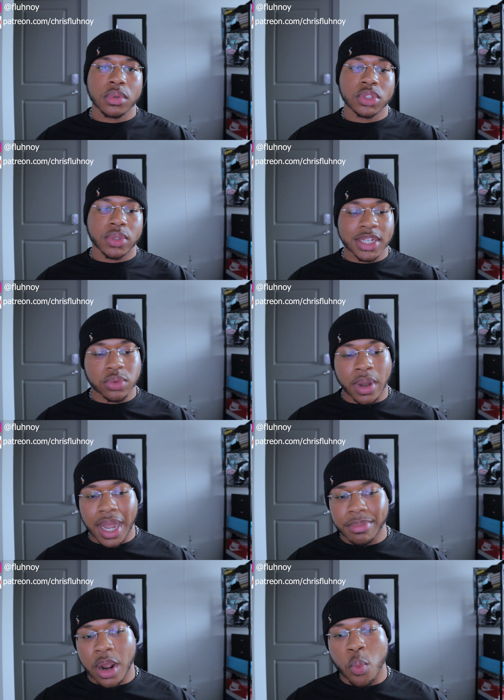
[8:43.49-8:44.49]
So that's why
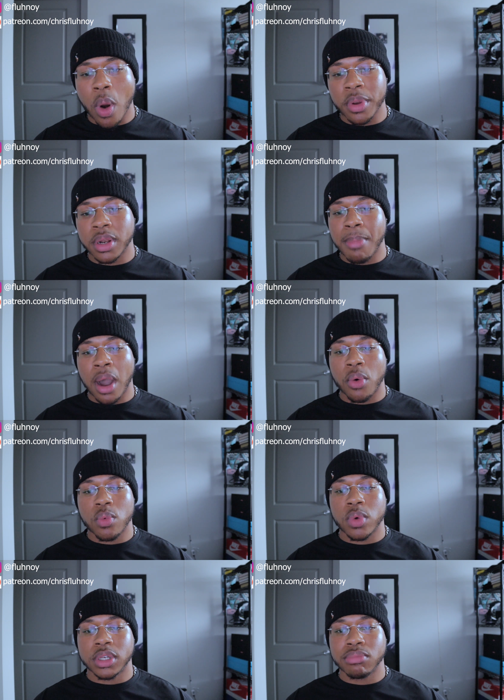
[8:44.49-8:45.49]
I'm not worried
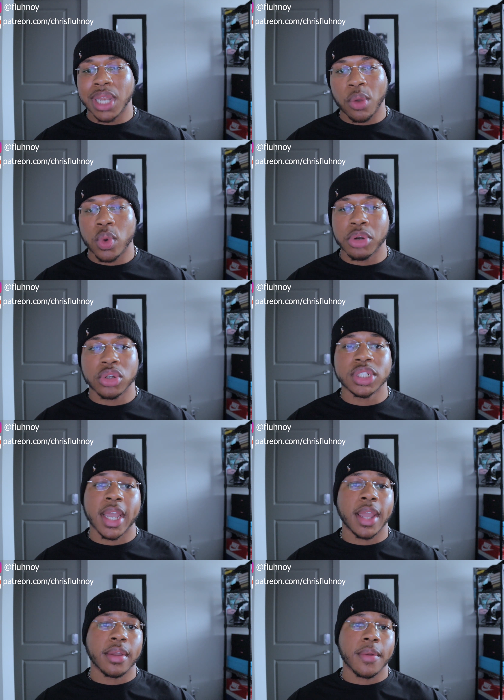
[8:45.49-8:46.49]
about what the black women are
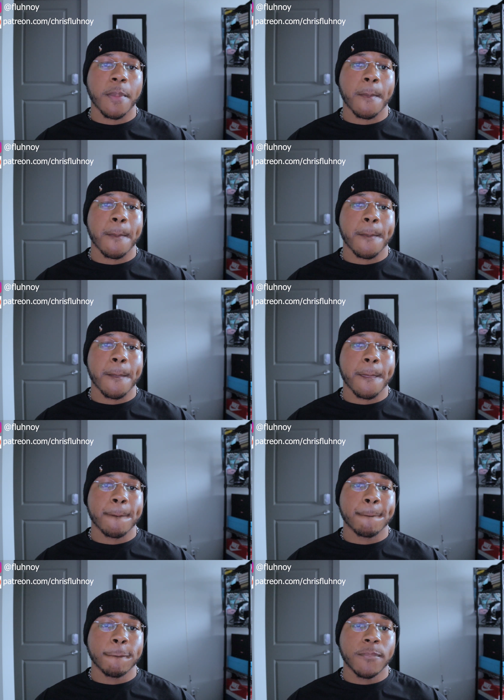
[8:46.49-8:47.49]
saying.
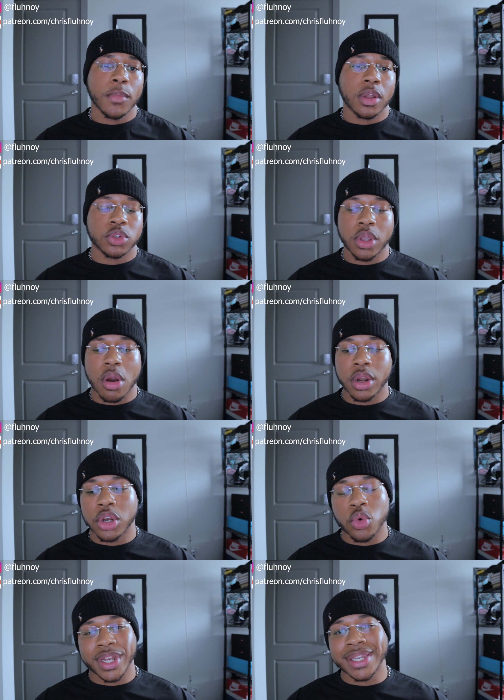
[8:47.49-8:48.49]
Because we already
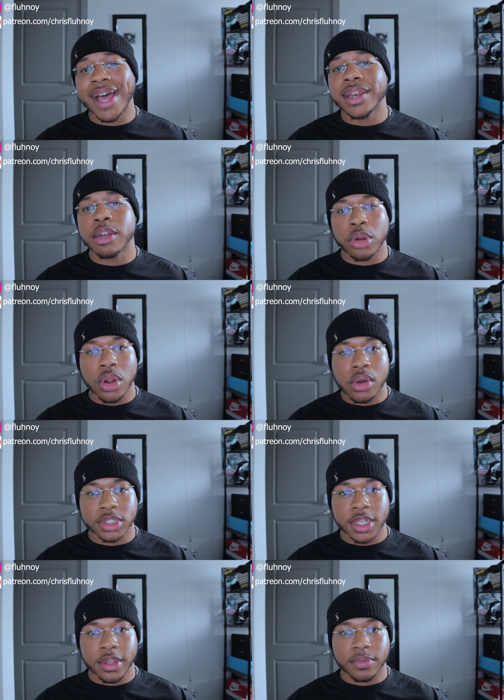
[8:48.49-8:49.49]
know what a lot of them are gonna
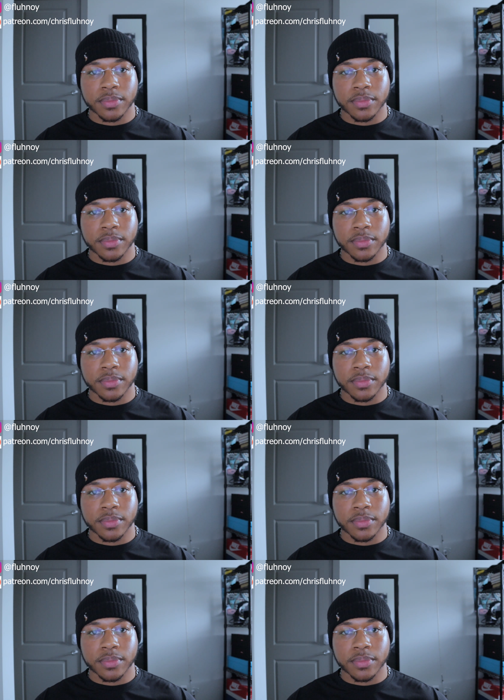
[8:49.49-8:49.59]
say.